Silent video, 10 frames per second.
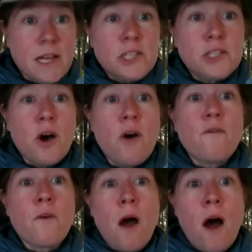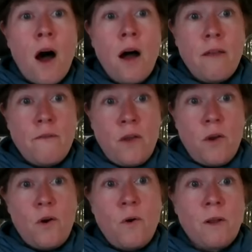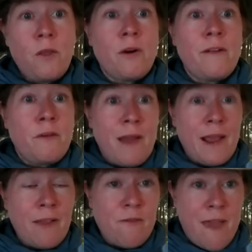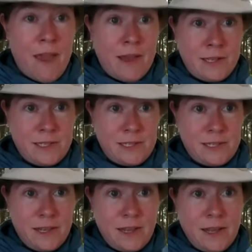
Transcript: So for all of you who are Lord of the Rings fans,